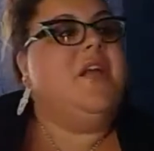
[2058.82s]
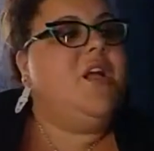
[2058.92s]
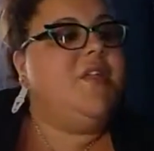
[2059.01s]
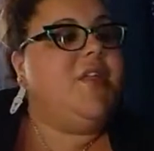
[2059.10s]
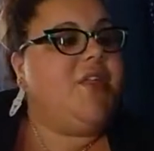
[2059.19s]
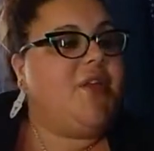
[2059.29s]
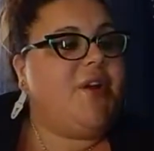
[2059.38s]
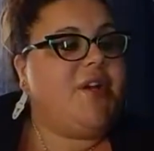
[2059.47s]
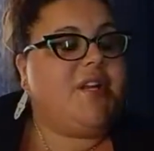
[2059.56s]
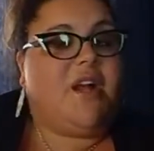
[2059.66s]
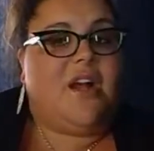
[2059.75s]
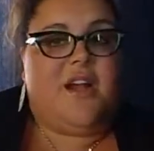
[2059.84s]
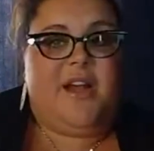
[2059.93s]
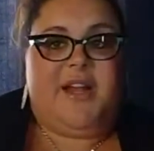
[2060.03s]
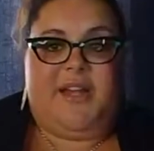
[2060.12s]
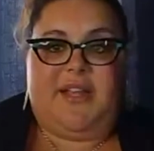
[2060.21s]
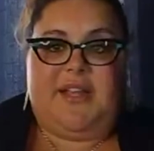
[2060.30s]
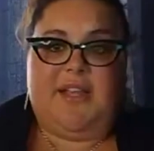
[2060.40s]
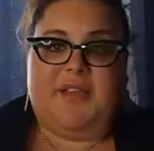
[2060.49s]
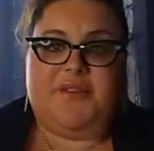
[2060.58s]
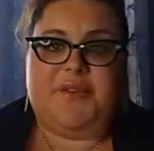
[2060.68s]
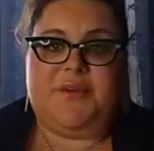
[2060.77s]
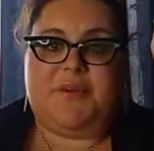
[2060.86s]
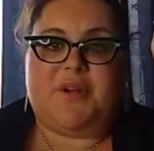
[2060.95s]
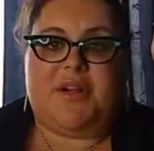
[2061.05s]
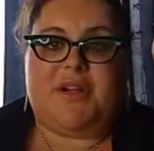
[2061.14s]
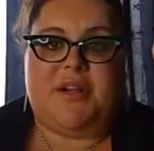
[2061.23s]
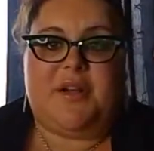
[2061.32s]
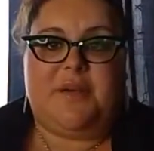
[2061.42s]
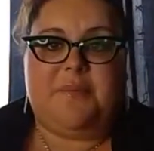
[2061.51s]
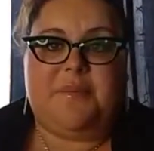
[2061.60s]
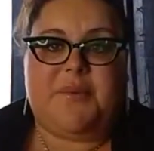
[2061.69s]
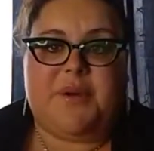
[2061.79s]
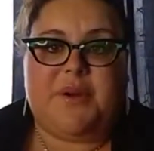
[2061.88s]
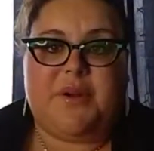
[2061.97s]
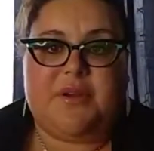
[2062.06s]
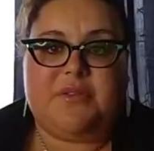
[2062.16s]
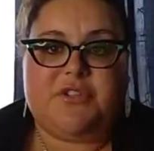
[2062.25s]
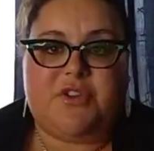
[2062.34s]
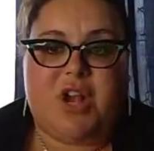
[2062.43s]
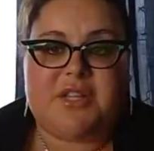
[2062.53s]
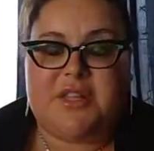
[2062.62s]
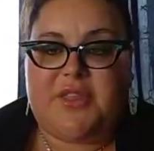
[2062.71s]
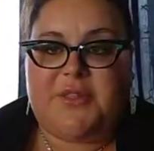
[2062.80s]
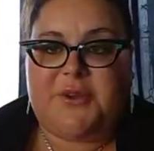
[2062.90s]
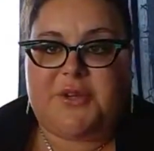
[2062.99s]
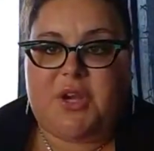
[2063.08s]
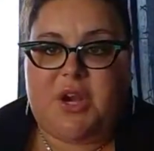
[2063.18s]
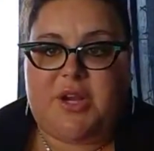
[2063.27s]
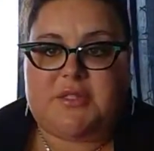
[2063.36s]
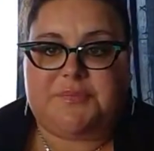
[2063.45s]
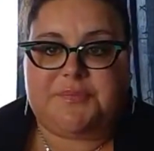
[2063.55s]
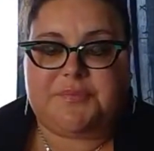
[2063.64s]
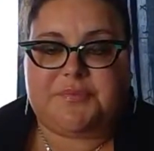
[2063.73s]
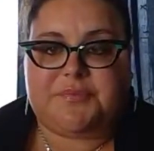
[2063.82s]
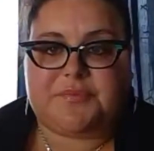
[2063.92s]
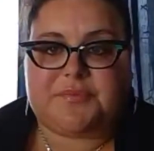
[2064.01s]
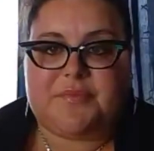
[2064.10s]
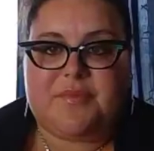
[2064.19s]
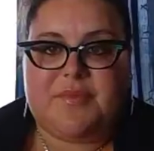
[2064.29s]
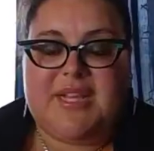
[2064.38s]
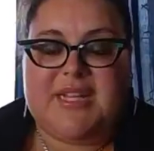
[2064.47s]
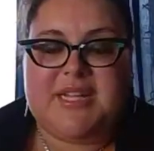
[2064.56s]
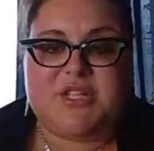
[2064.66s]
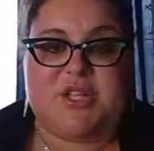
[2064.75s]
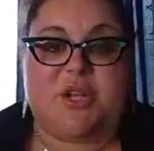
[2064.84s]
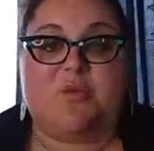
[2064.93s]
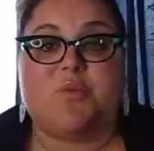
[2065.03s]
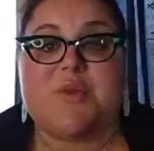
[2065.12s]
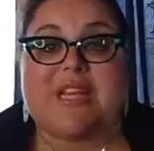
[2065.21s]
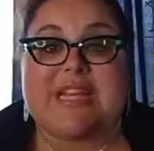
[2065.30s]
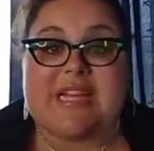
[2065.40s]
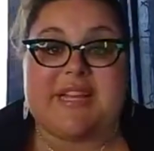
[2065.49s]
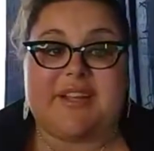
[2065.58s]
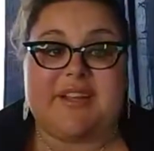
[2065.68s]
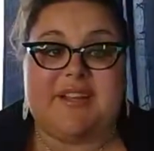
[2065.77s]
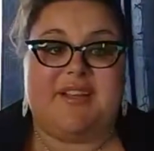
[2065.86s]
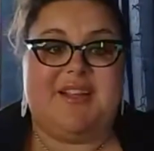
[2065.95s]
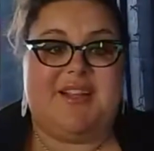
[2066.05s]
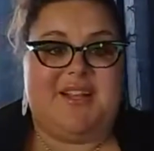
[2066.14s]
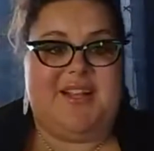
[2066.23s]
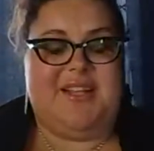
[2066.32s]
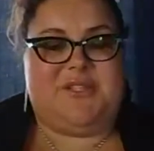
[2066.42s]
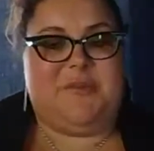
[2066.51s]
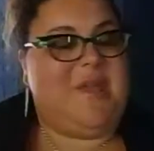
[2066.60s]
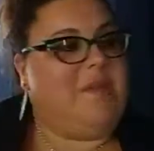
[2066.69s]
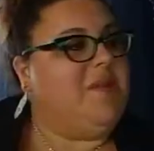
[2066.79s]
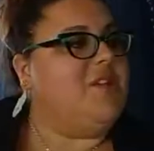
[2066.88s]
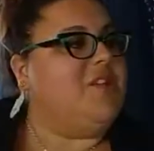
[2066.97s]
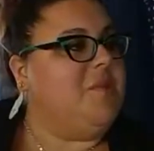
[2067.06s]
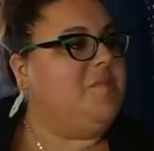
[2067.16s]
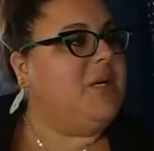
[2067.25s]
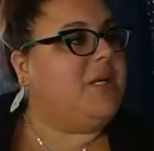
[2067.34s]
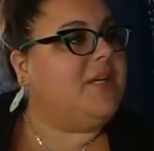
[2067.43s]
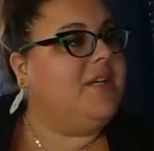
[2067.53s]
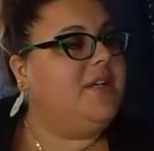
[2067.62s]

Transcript: The third card, if you were drawn to the third card, it is Read. So maybe there's a book